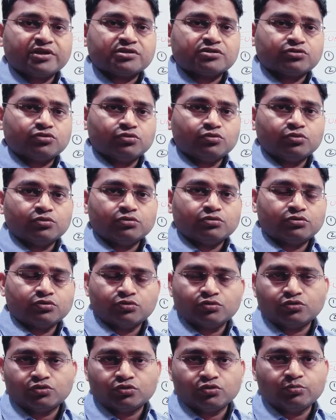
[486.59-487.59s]
So
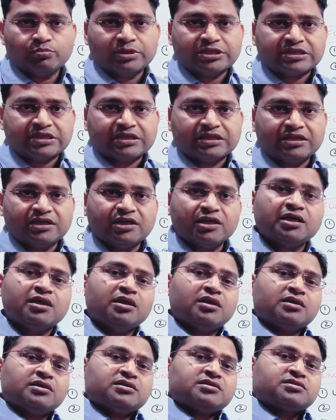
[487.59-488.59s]
to, to basically
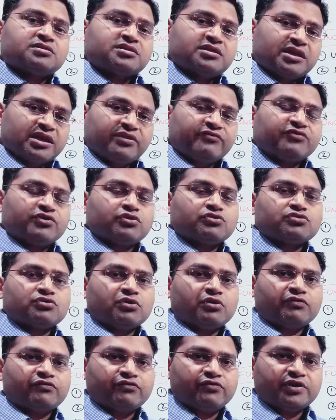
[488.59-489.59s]
save your
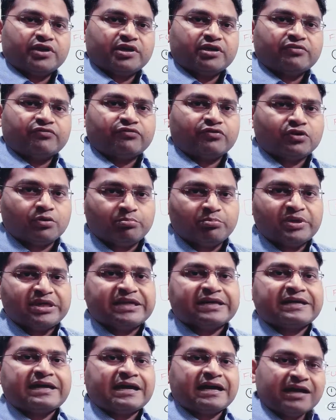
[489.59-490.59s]
software from
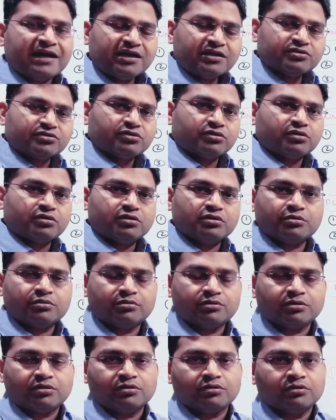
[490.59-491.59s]
being hacked
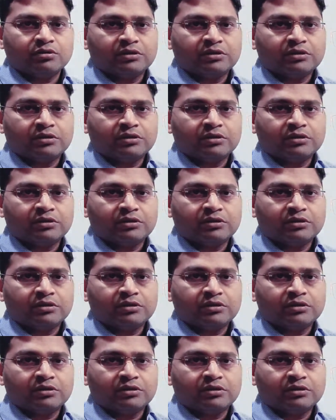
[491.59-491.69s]
or, uh,